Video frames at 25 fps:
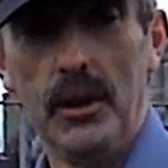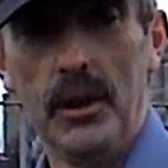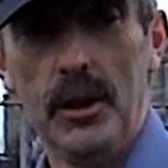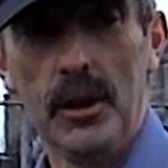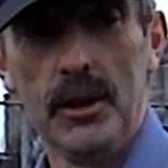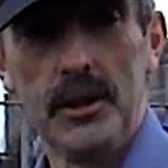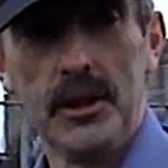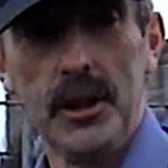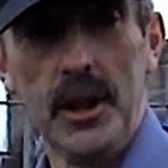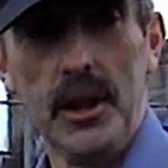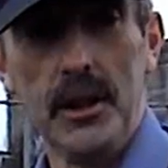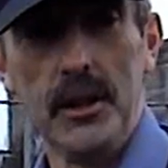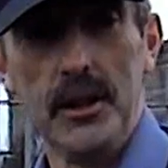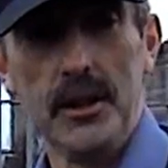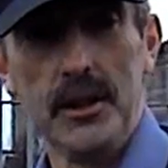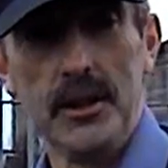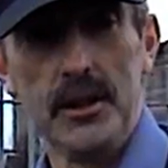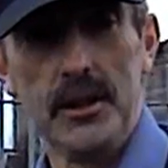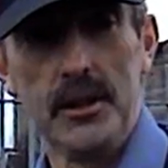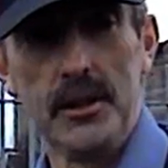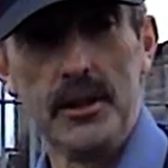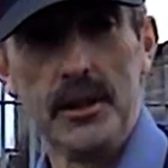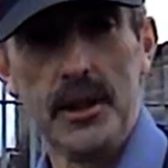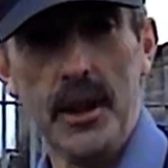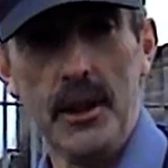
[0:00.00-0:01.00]
Like I say, there's
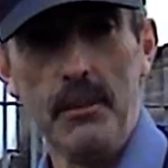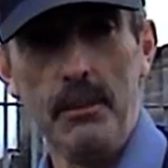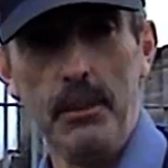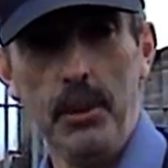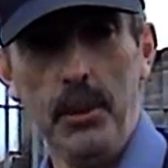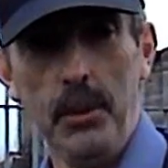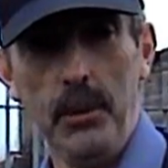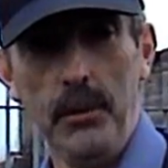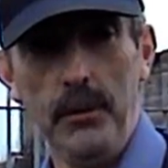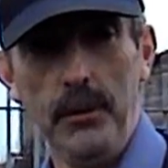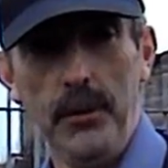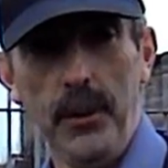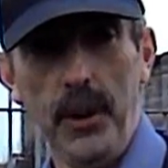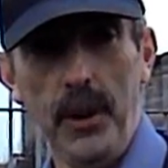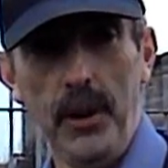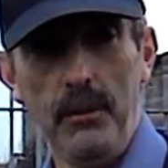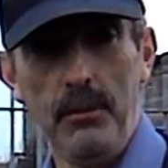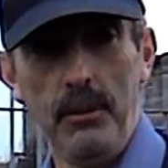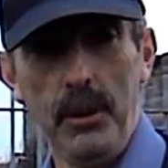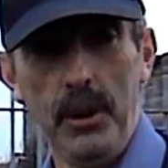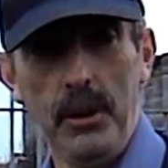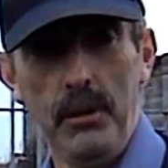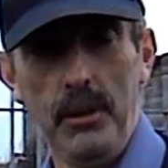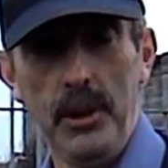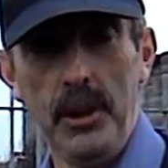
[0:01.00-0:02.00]

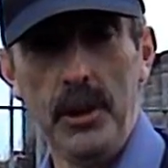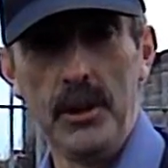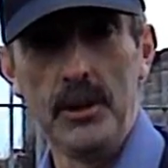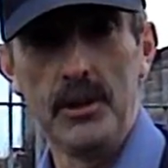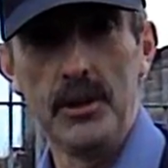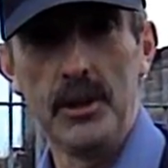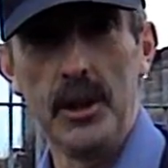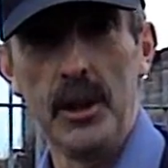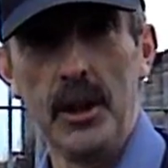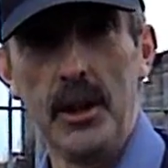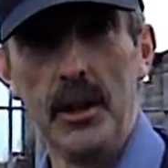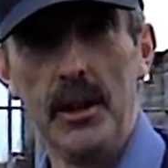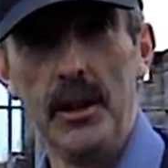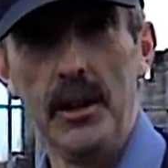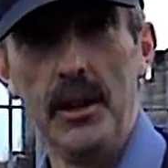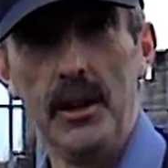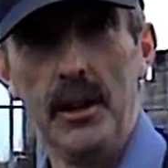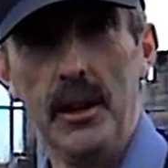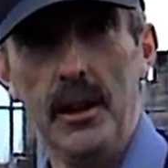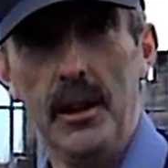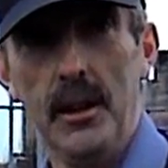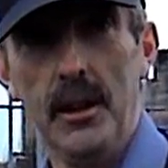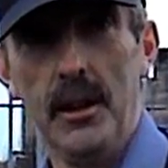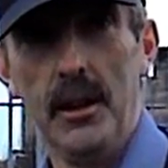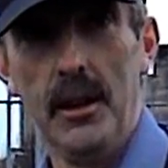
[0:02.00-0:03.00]
10.5 millimetres there.
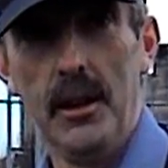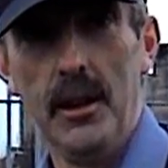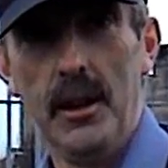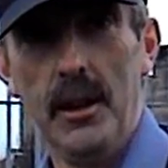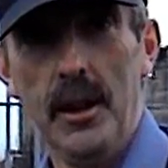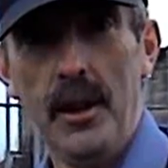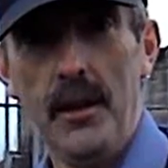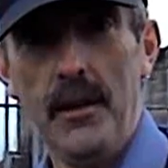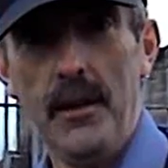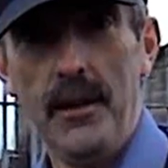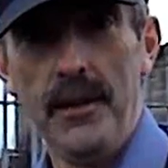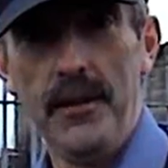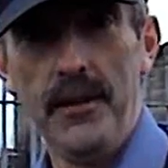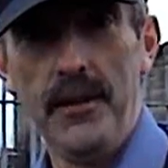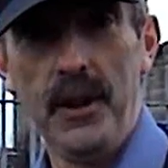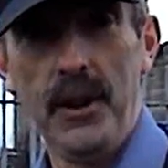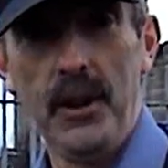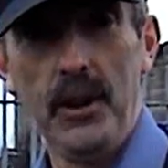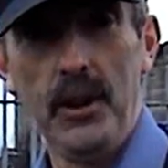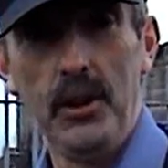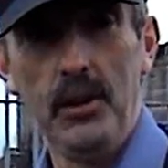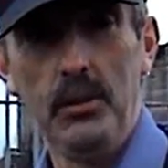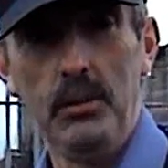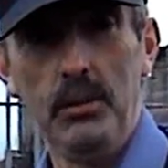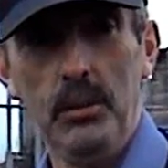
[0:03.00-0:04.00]
If you fill
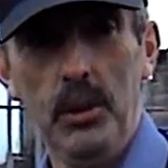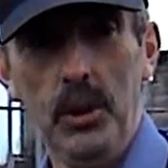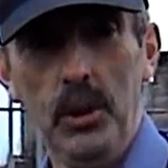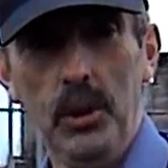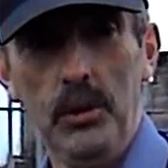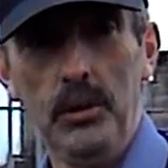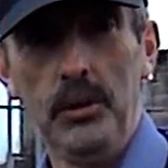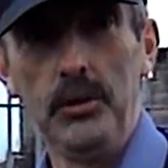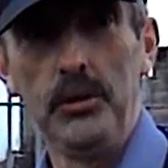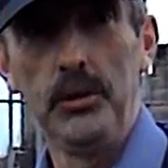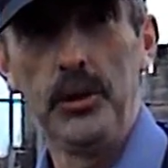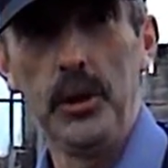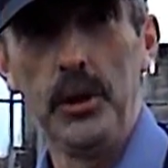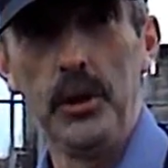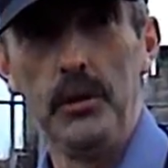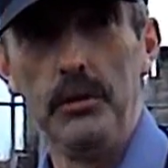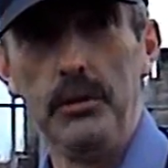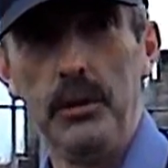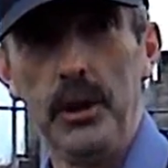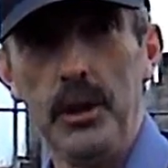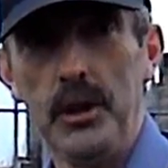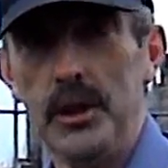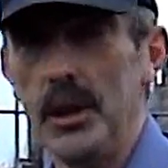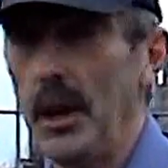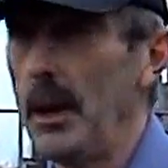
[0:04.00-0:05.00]
it up more than 2 or
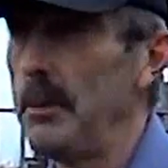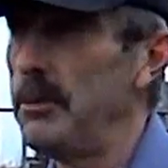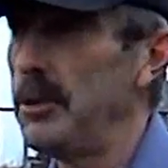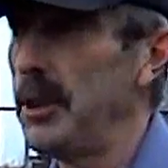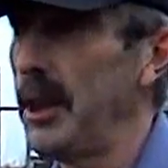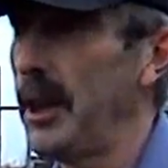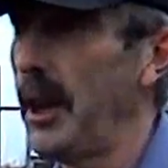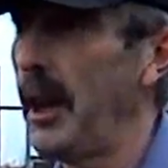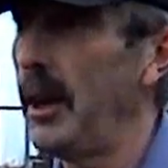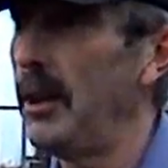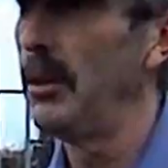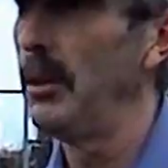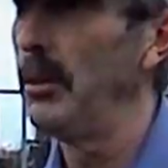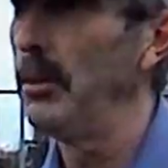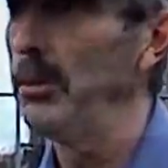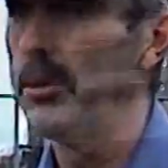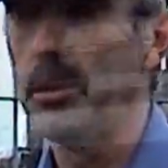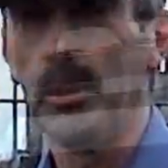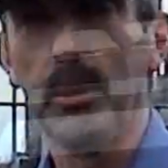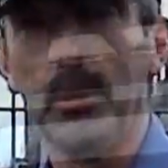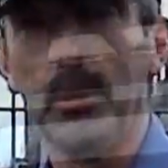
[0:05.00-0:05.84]
3 times, you're getting up